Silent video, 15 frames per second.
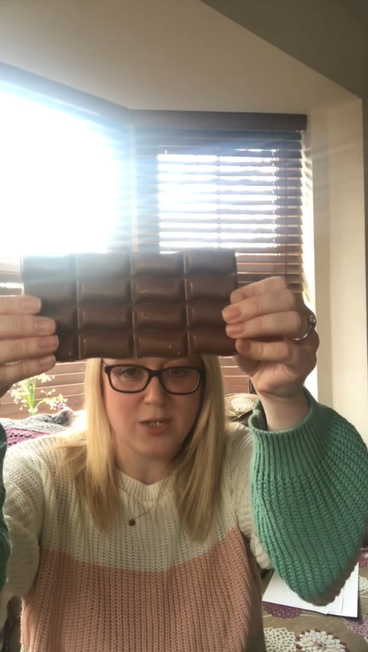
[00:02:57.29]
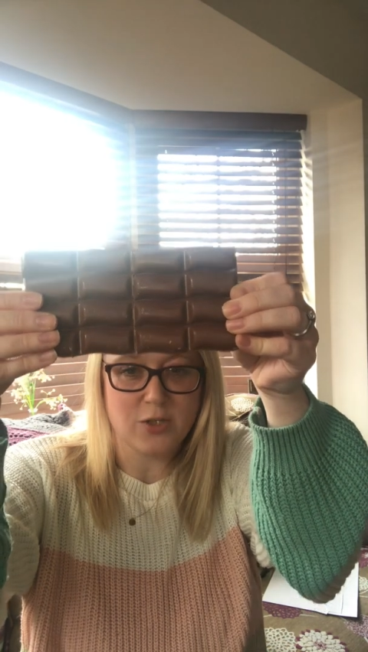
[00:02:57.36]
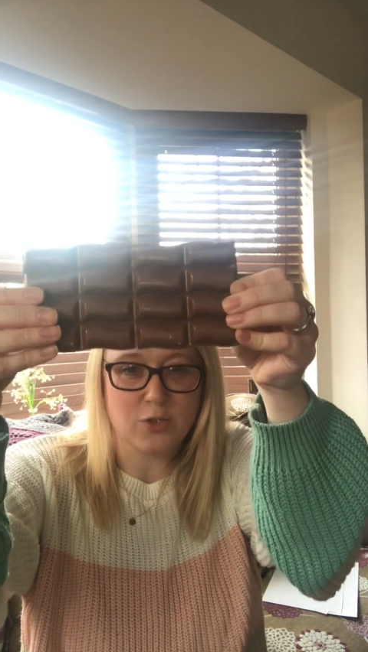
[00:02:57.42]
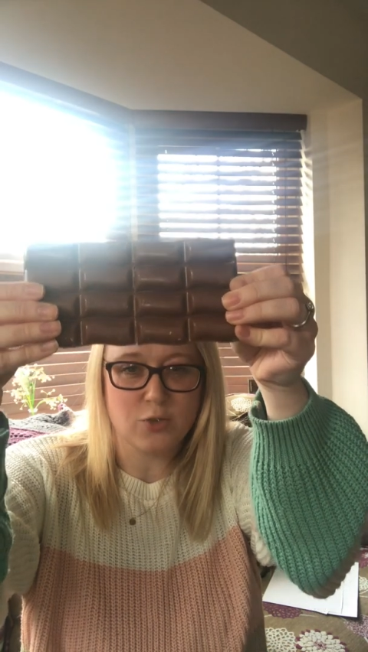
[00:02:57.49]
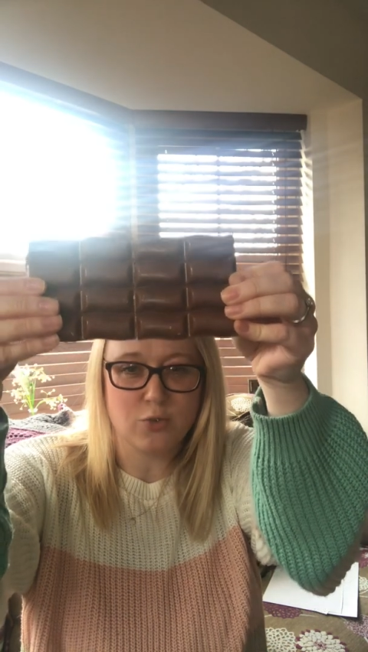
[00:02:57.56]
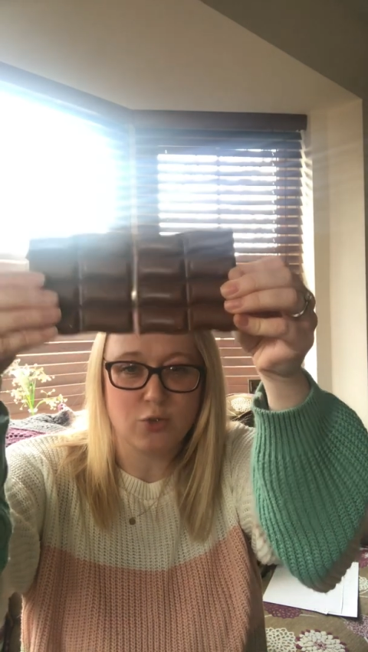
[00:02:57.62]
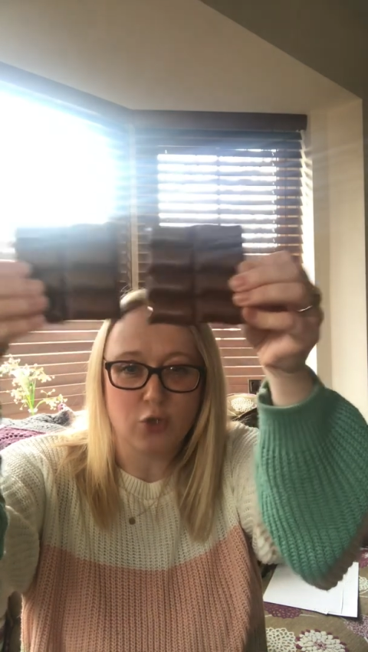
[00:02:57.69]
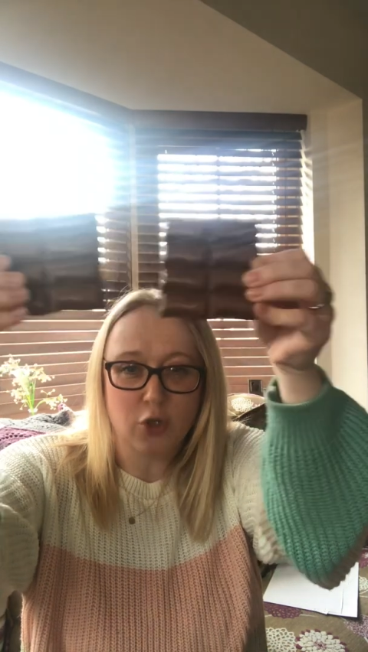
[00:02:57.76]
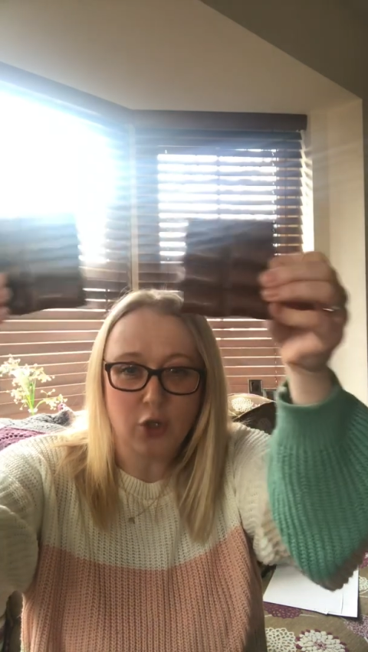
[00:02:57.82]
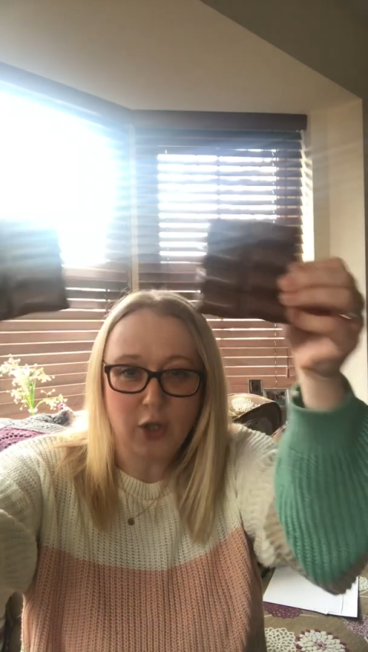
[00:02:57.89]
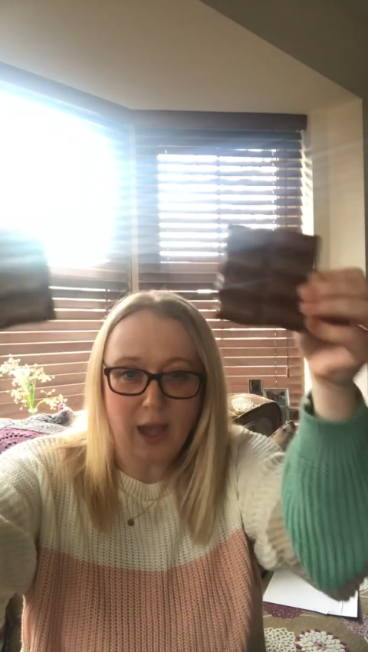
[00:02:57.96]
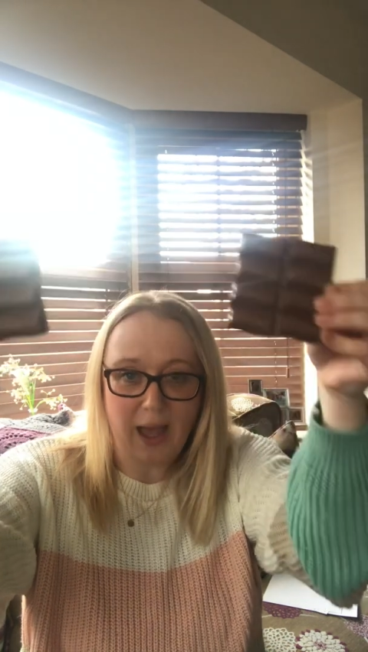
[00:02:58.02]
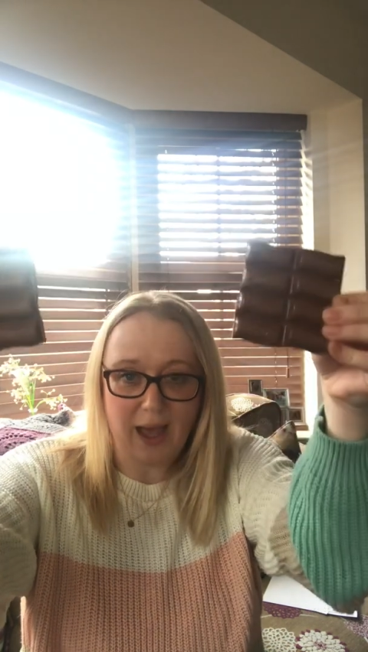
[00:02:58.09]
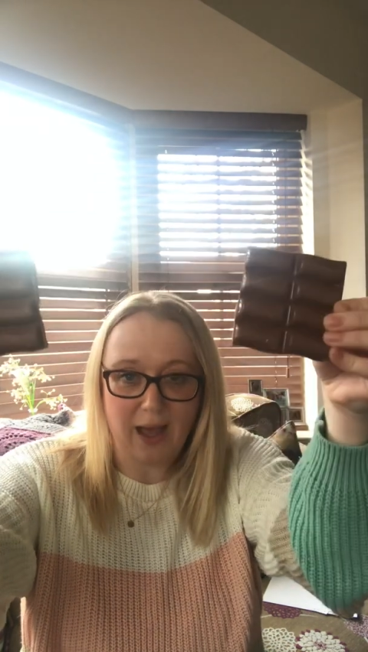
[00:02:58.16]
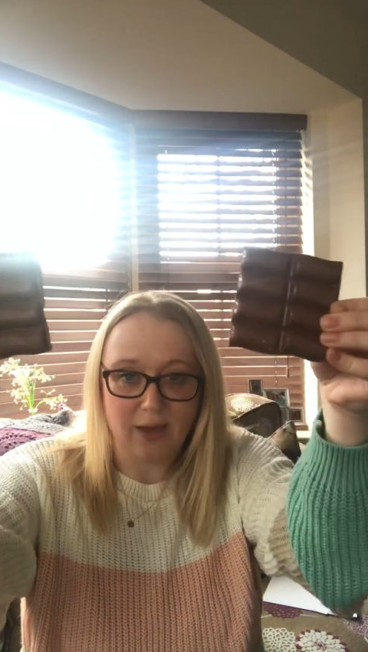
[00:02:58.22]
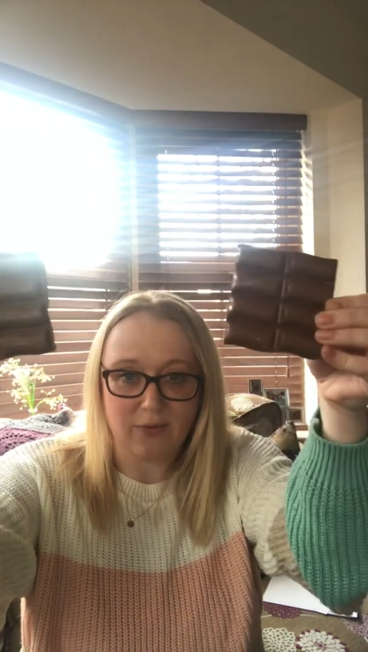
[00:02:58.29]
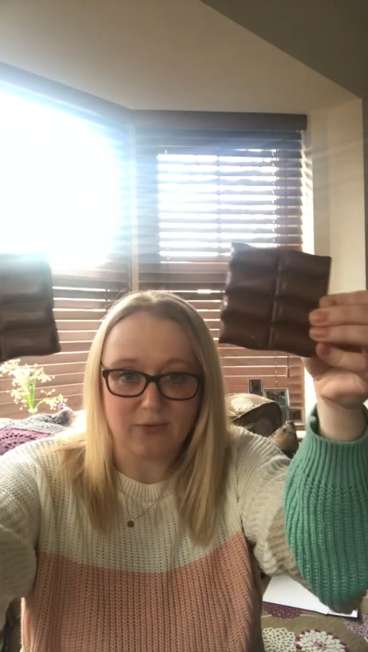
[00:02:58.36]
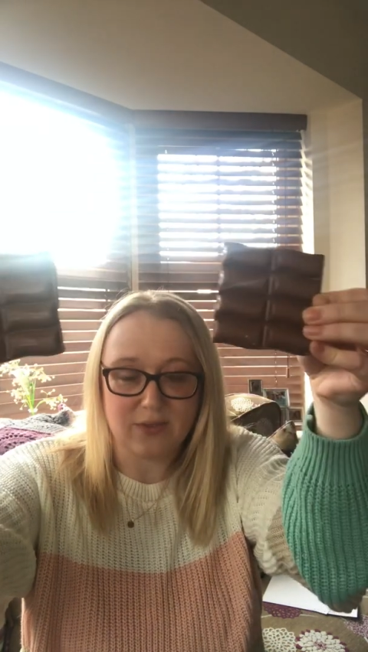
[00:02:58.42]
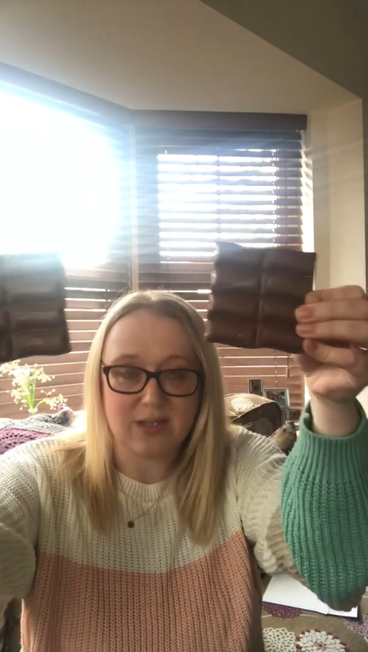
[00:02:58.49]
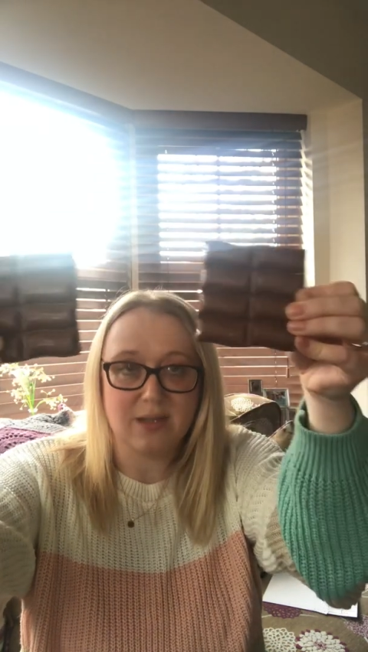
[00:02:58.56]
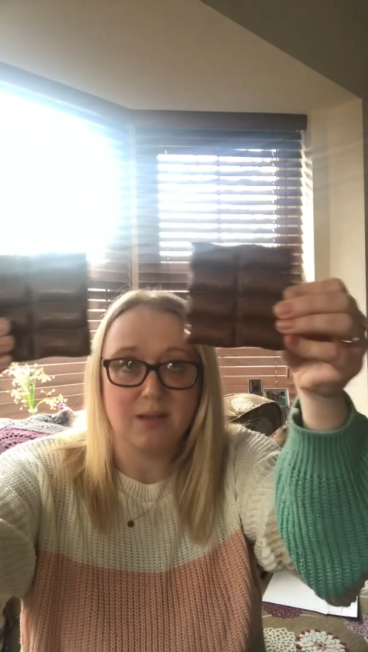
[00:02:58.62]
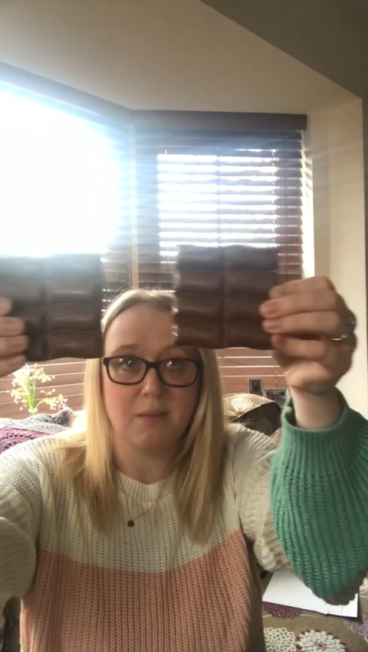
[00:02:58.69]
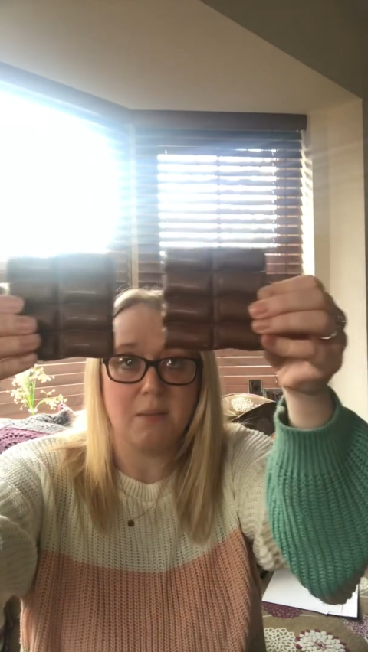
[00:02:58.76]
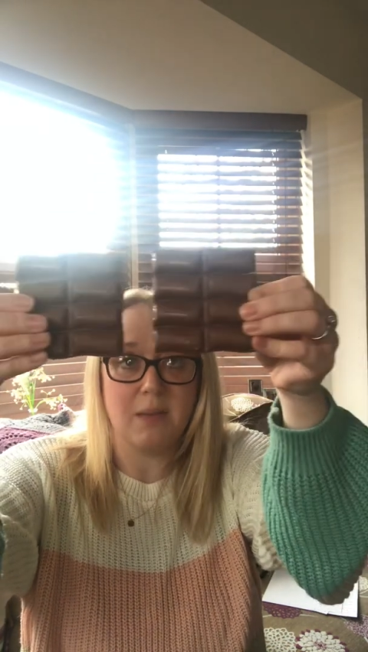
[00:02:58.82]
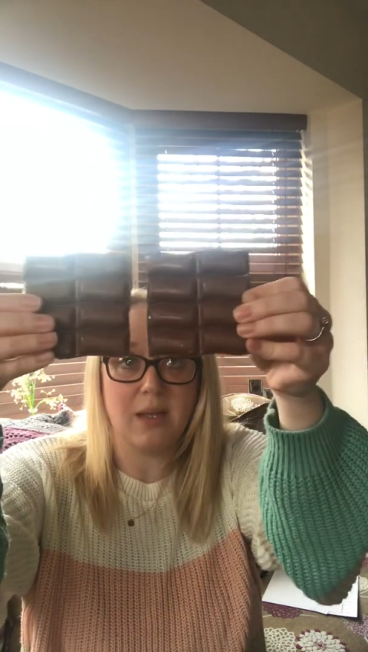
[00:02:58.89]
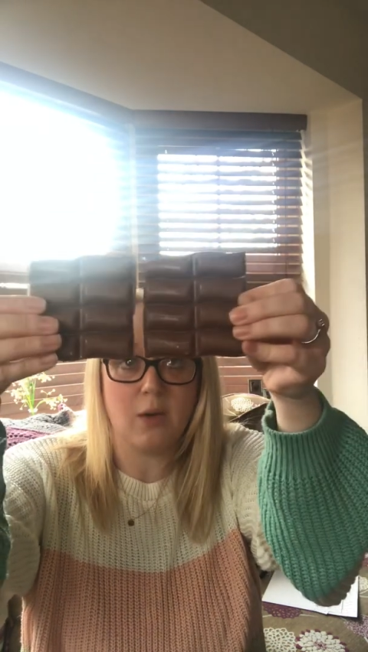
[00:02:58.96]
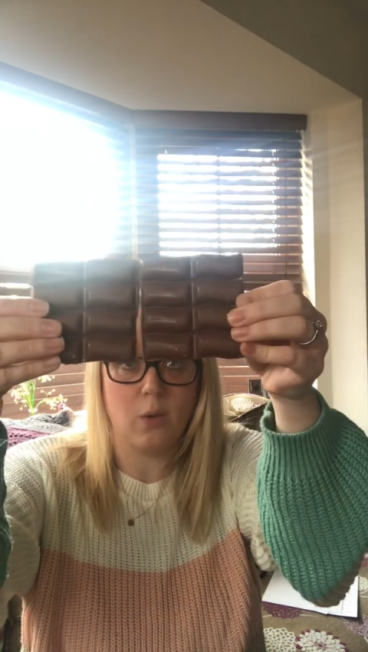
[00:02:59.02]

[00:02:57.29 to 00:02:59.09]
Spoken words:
So two halves make